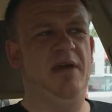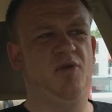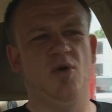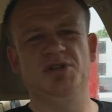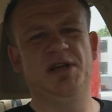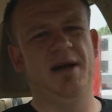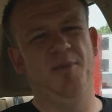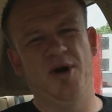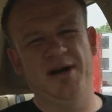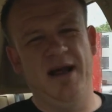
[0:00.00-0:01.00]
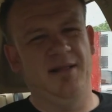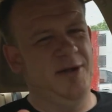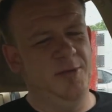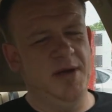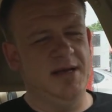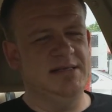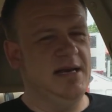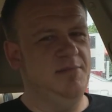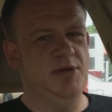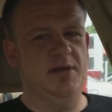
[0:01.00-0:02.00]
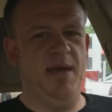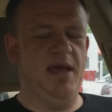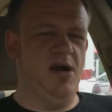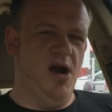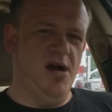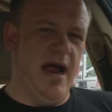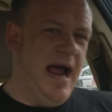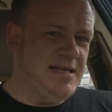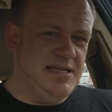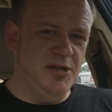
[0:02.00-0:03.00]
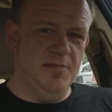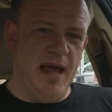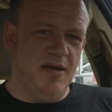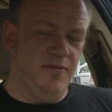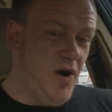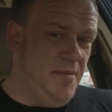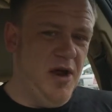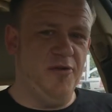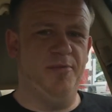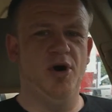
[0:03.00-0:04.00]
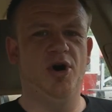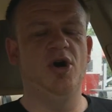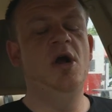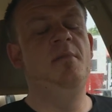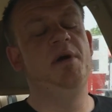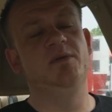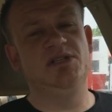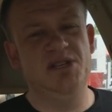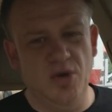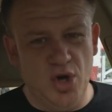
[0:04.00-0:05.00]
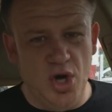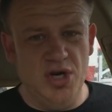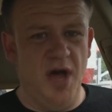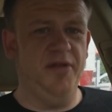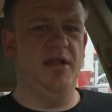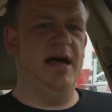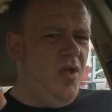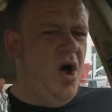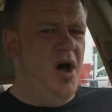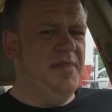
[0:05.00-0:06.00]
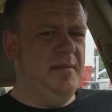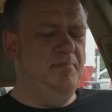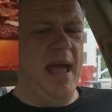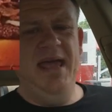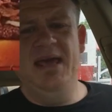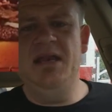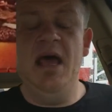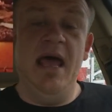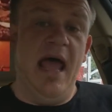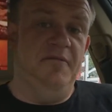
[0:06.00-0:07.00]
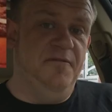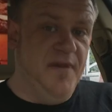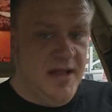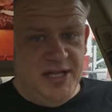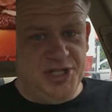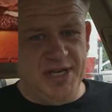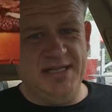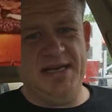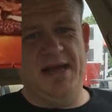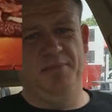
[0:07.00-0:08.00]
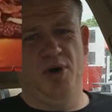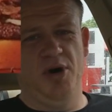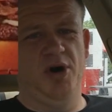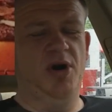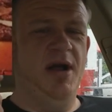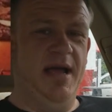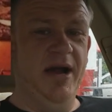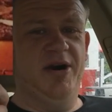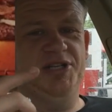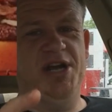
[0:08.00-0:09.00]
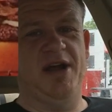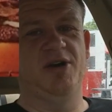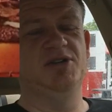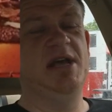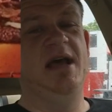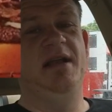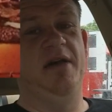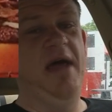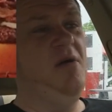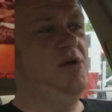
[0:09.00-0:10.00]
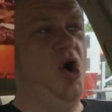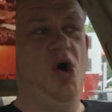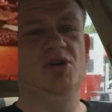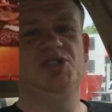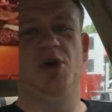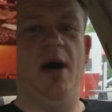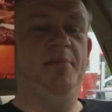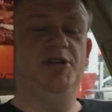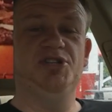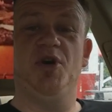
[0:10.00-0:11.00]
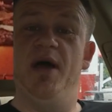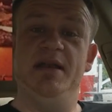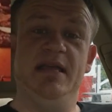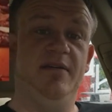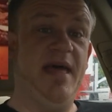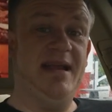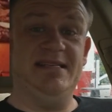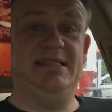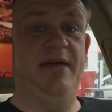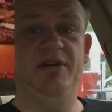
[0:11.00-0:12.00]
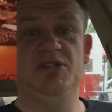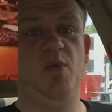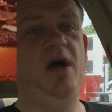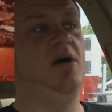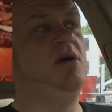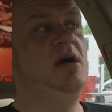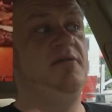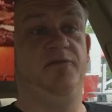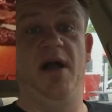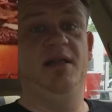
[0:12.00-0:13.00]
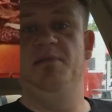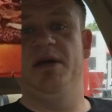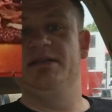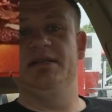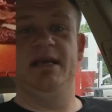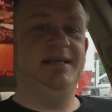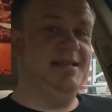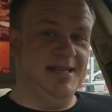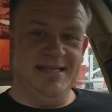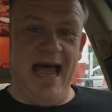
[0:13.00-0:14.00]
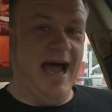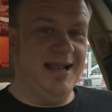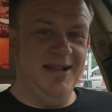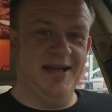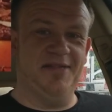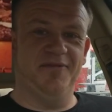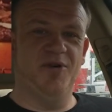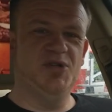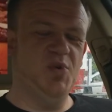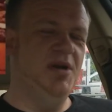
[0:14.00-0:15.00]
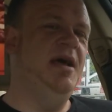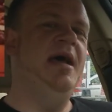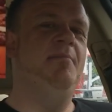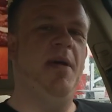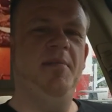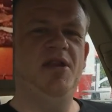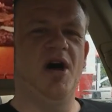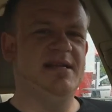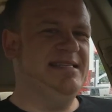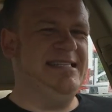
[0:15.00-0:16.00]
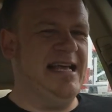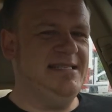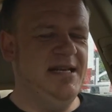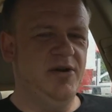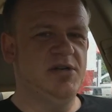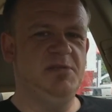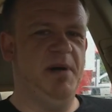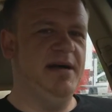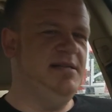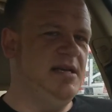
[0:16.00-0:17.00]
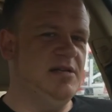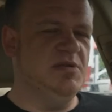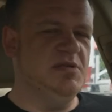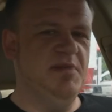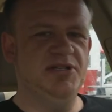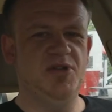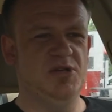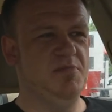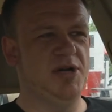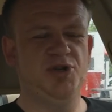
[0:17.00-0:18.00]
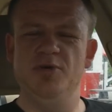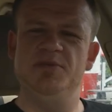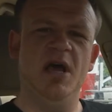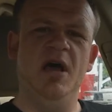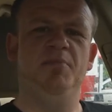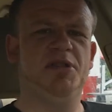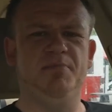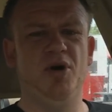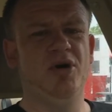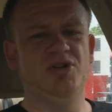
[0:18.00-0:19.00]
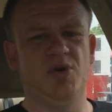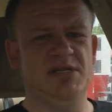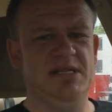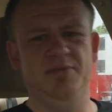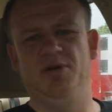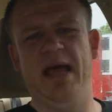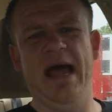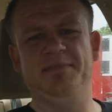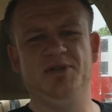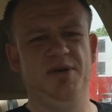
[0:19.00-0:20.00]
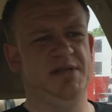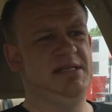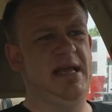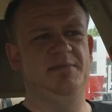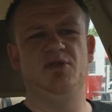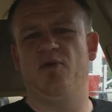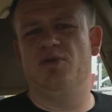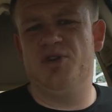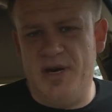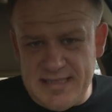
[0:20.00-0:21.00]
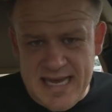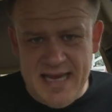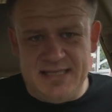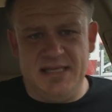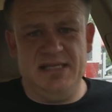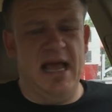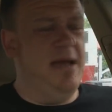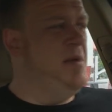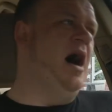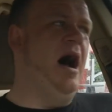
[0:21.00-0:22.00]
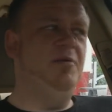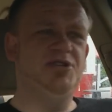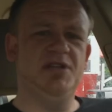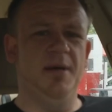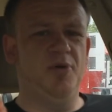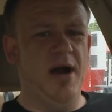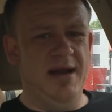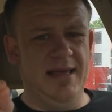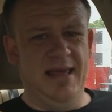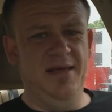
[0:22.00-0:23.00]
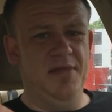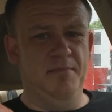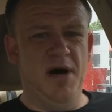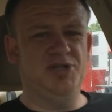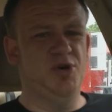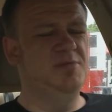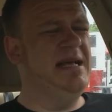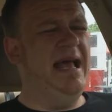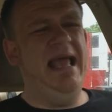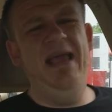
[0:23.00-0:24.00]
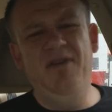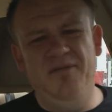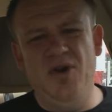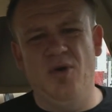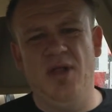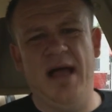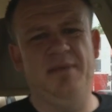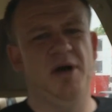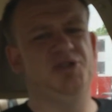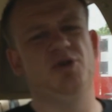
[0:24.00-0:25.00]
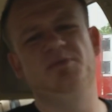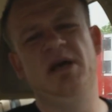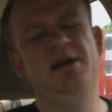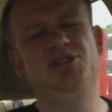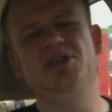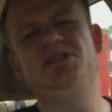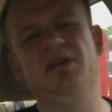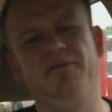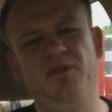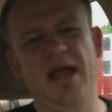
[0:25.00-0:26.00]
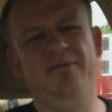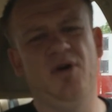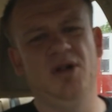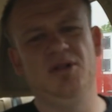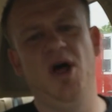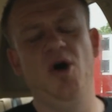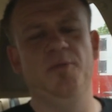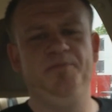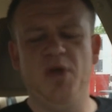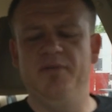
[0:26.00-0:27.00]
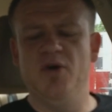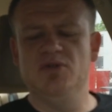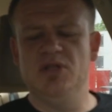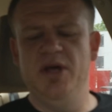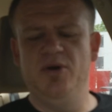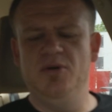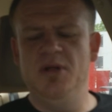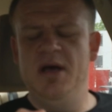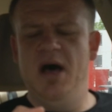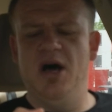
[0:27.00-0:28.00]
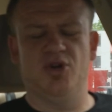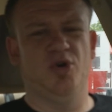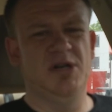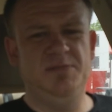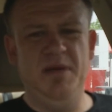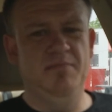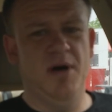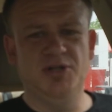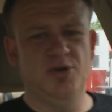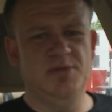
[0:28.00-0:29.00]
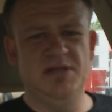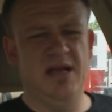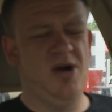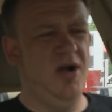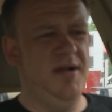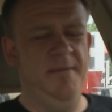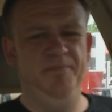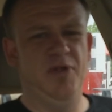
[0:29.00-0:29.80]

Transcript: And of course, gotta mark it down a little bit because they didn't put the bacon on. I had to steal the bacon from the other burger, but it was still good nonetheless. On the bacon and Philly cheesesteak burger, here at Checkers. Now that one also, I'm gonna just go ahead and give that a seven as well. Frankly, because it tasted exactly like the first one, maybe not as zesty or as spicy was missing those mushrooms, but the burgers are assembled absolutely the same, so of course they're gonna taste the same. I would just upgrade and get the mushrooms, even if you don't like mushrooms, just the flavor alone of those little uh, crispy mushrooms, as they call it.